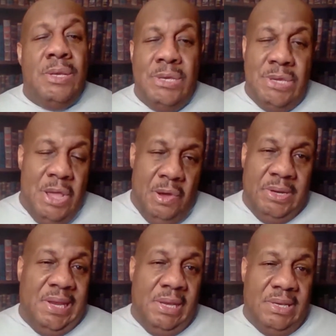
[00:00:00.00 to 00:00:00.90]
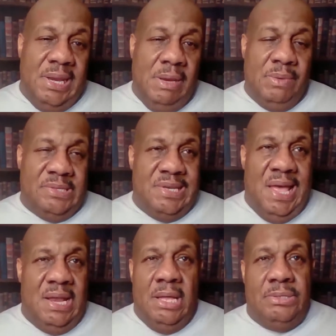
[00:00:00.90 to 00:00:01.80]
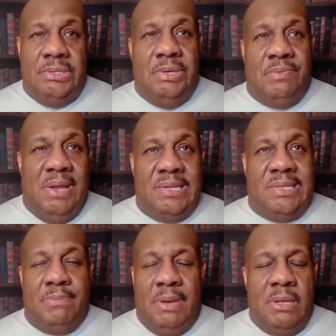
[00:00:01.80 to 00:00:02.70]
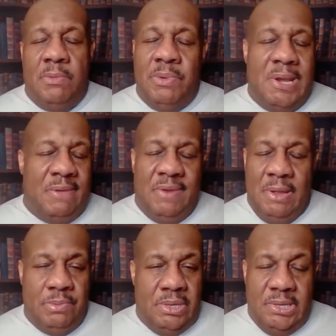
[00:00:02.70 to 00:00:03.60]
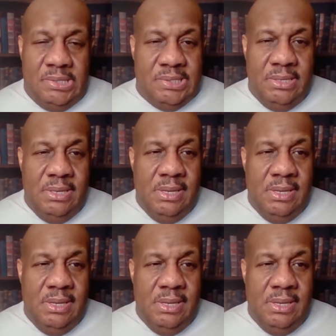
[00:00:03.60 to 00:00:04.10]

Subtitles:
no, he was not under duress and whatever it was